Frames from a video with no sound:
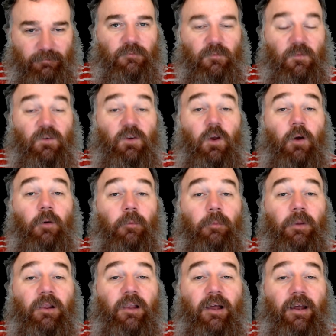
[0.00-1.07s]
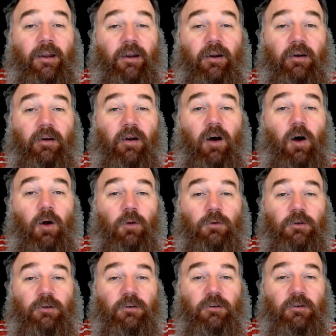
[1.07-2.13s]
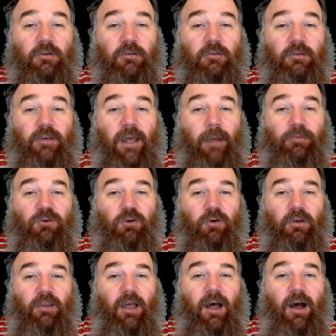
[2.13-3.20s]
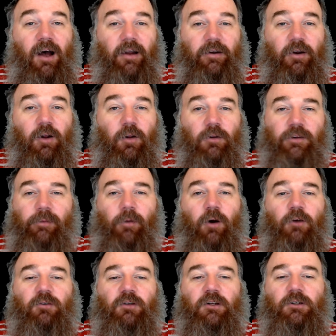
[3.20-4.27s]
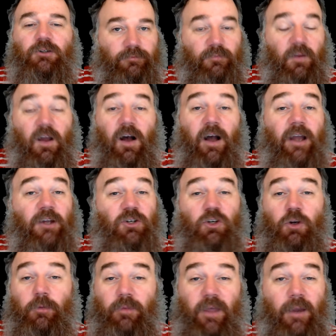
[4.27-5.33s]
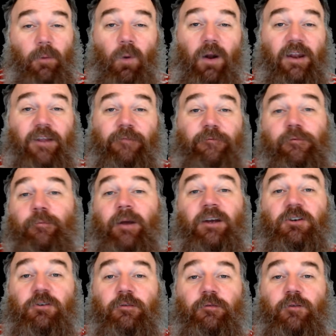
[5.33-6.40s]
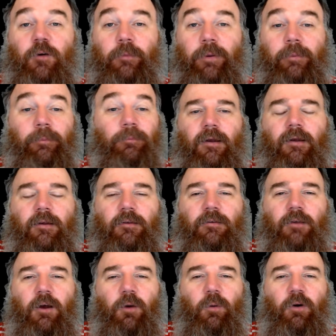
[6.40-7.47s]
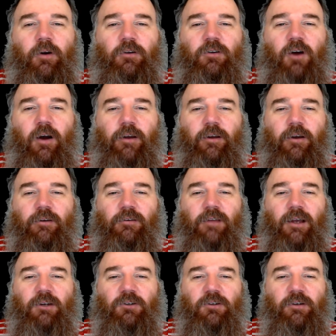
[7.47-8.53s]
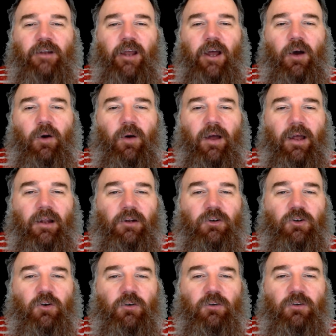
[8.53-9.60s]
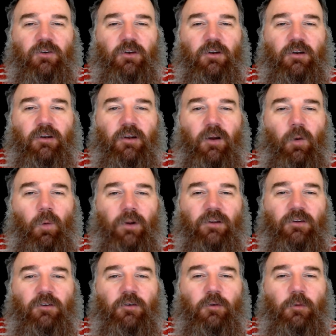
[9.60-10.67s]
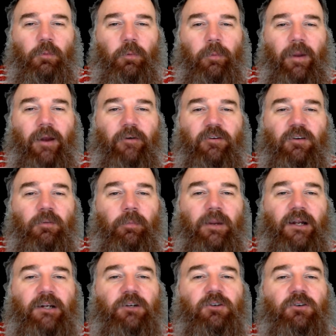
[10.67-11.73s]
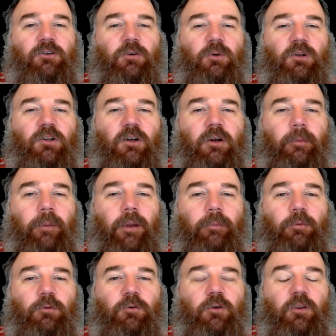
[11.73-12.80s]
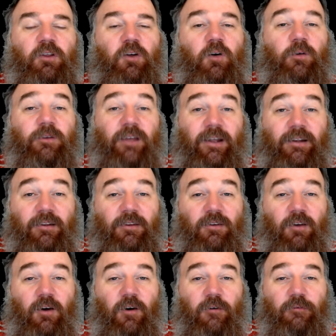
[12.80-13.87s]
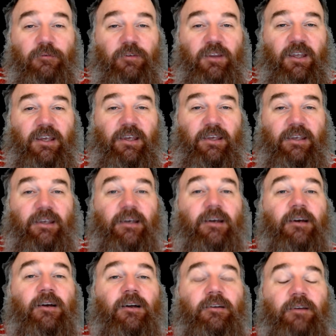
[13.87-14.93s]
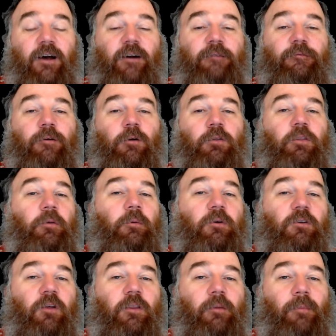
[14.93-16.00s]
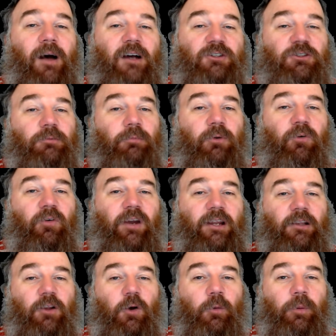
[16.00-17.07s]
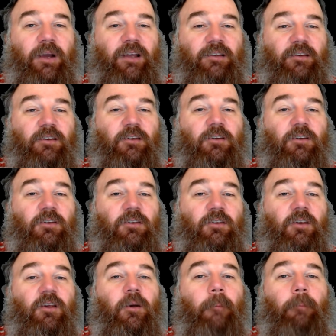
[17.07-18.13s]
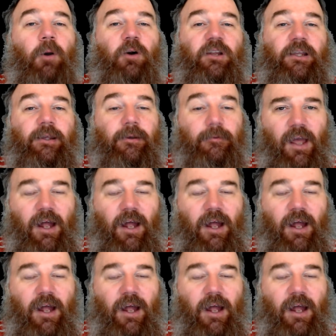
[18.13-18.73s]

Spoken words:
So Miller and Holden capture a guard and hold him hostage. I assume they want information from him. So we're on Tycho Station now, and Johnson wants to prepare a speech to alert people to the contents of the data vault that was on the Martian Marine Lopez's body.